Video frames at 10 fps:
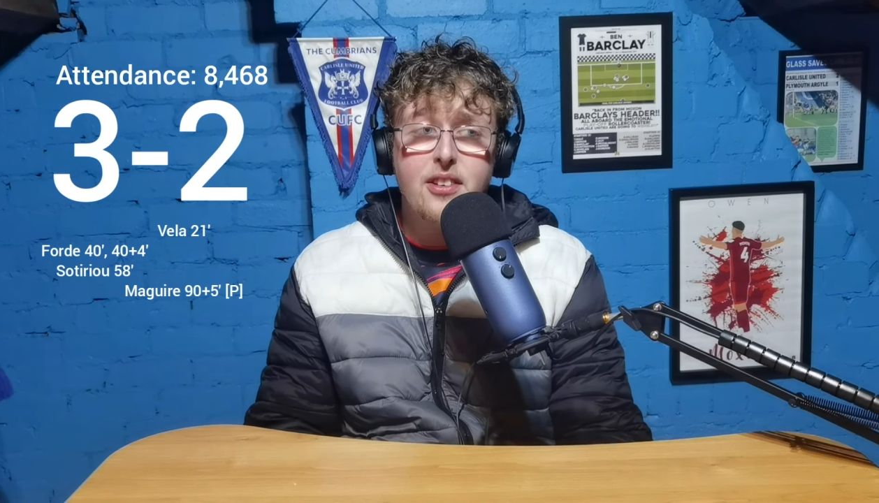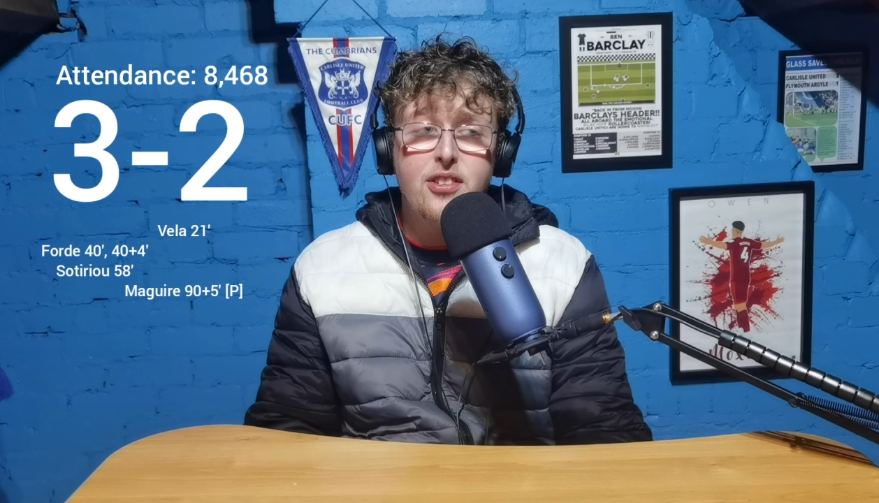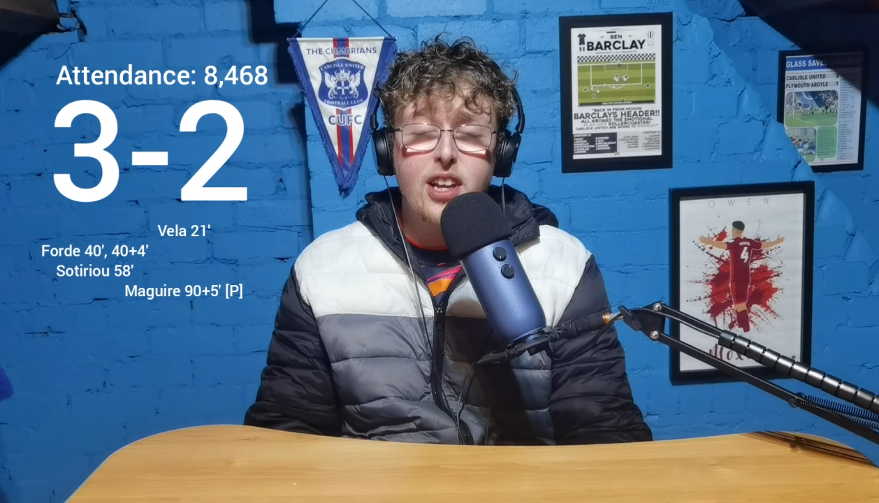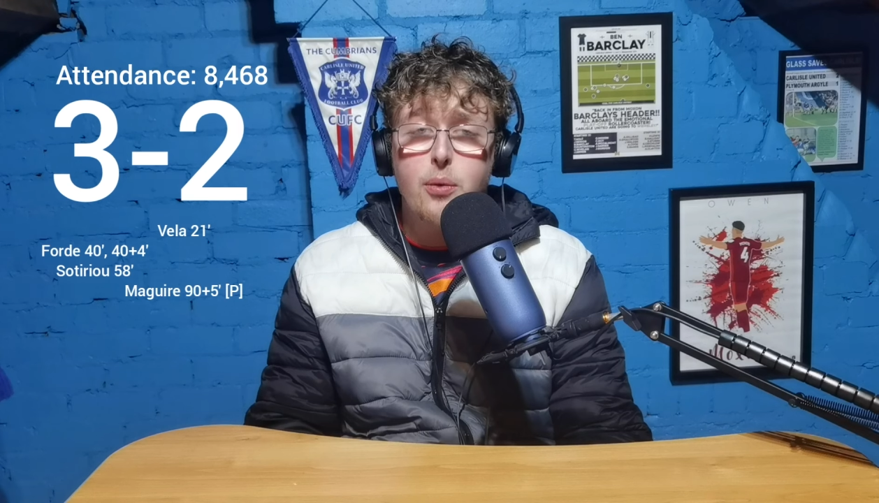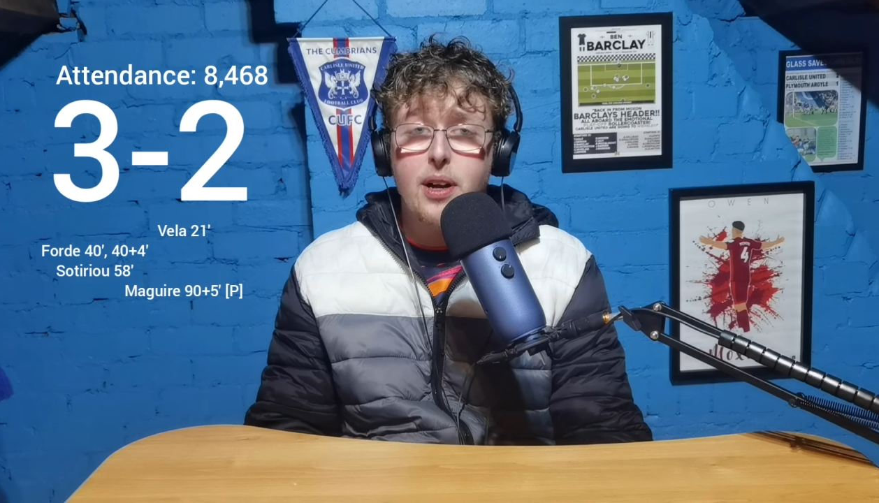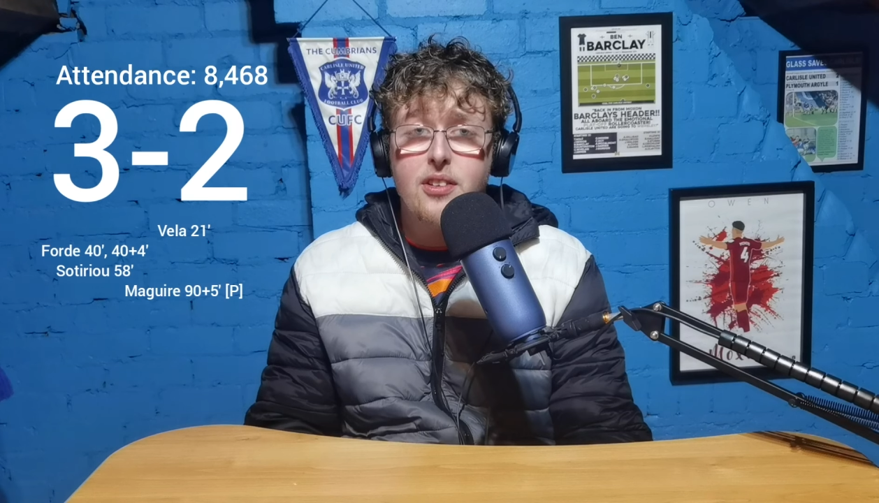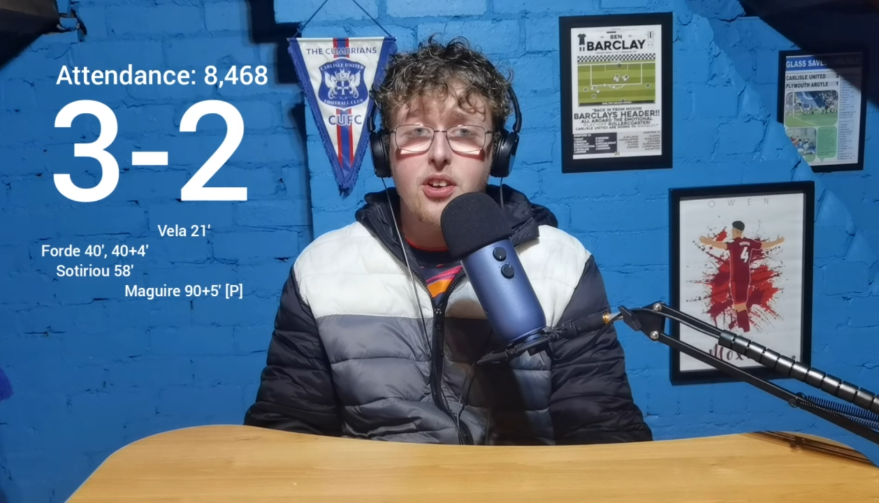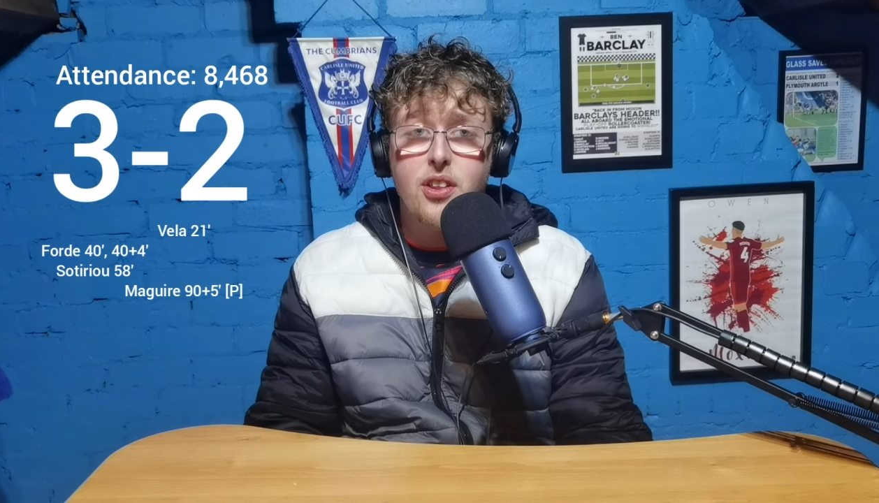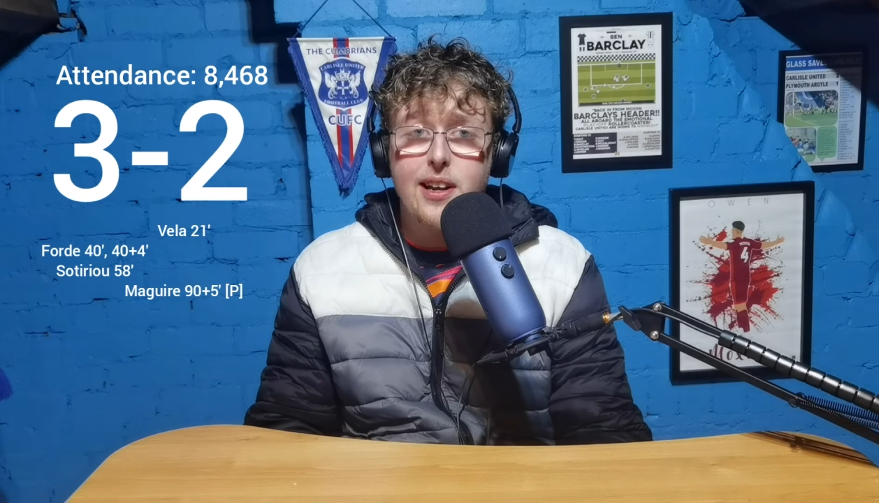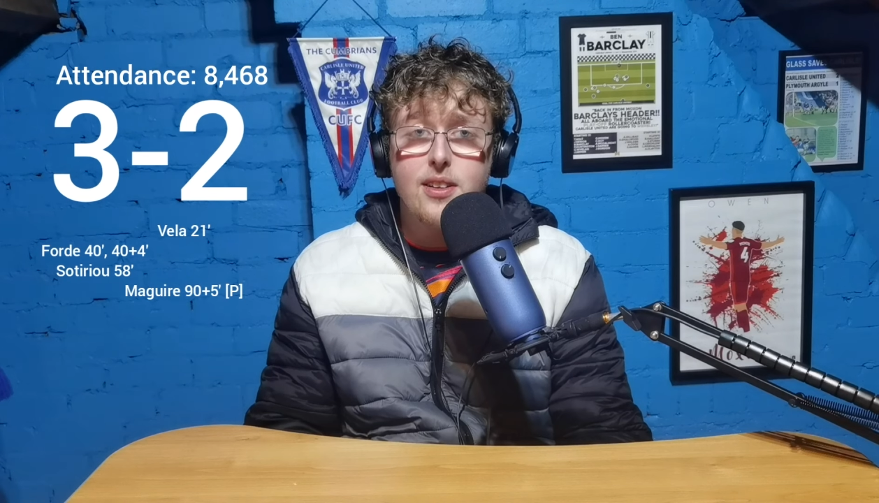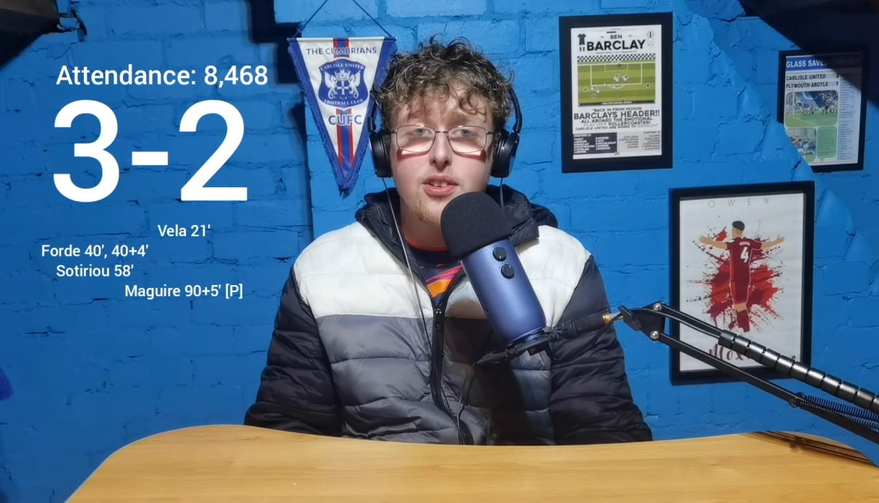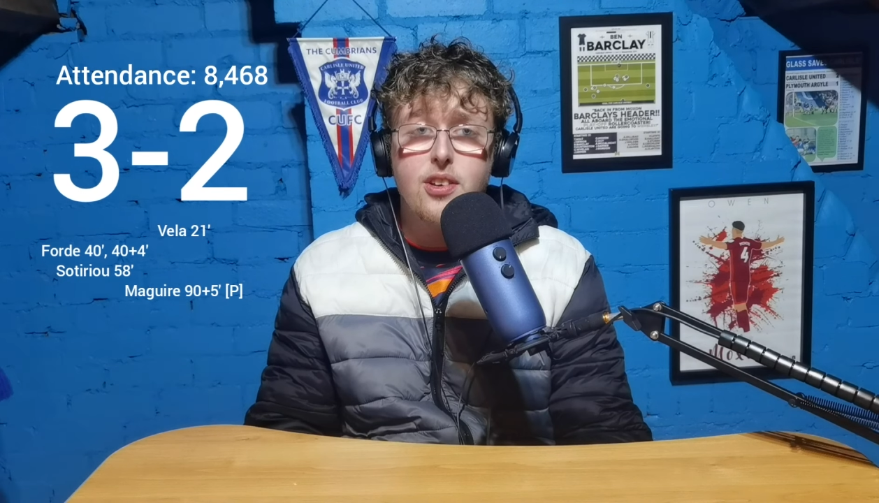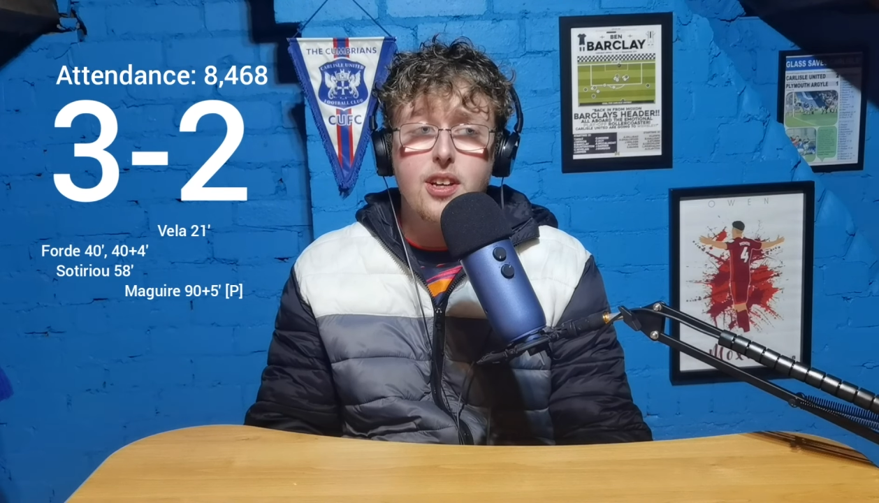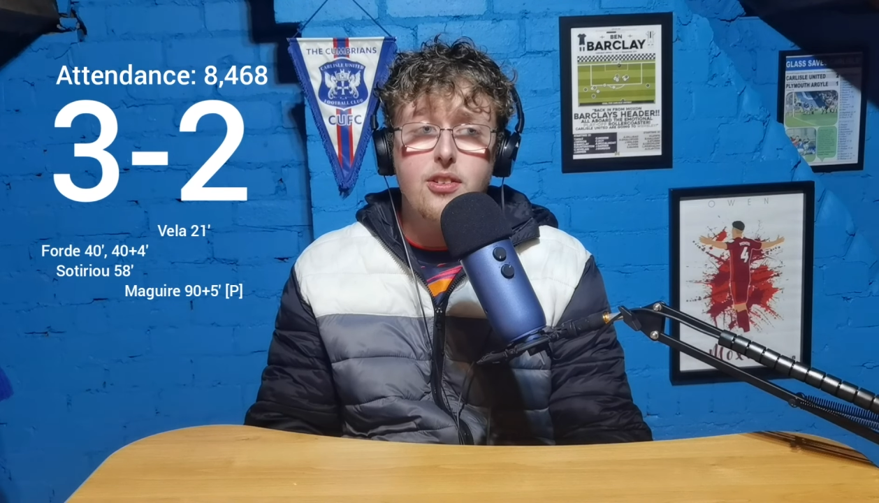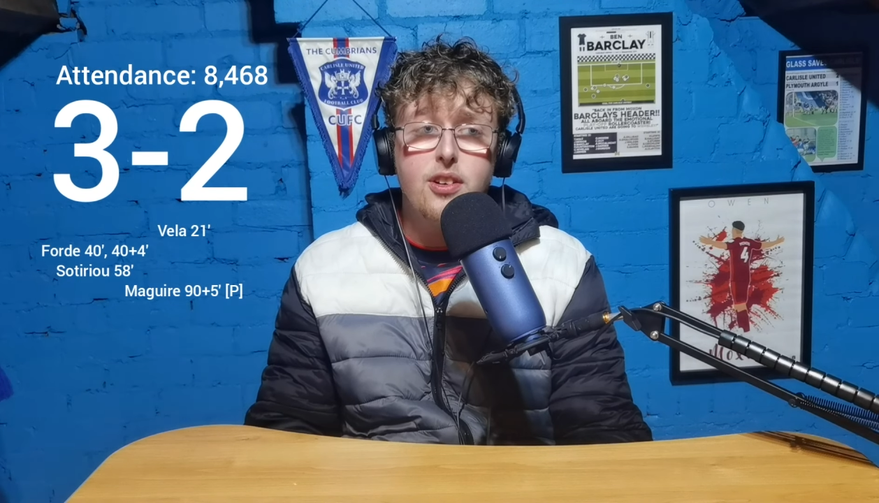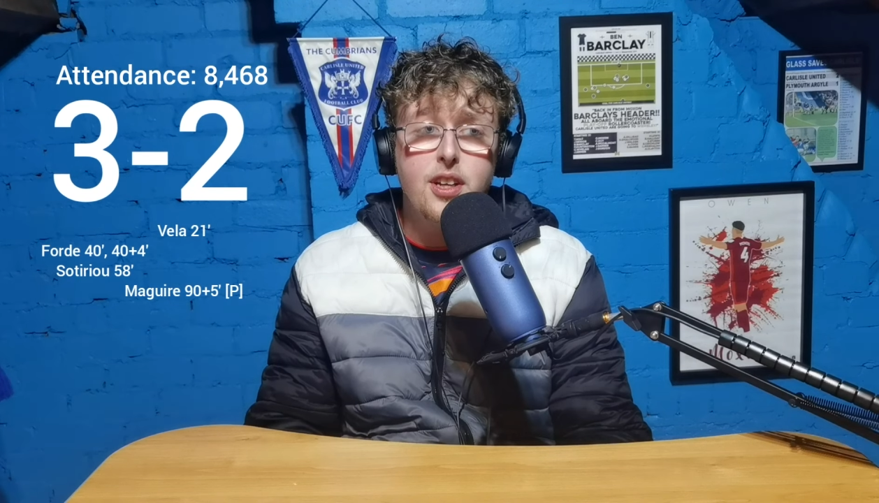stick with it till the end of the season.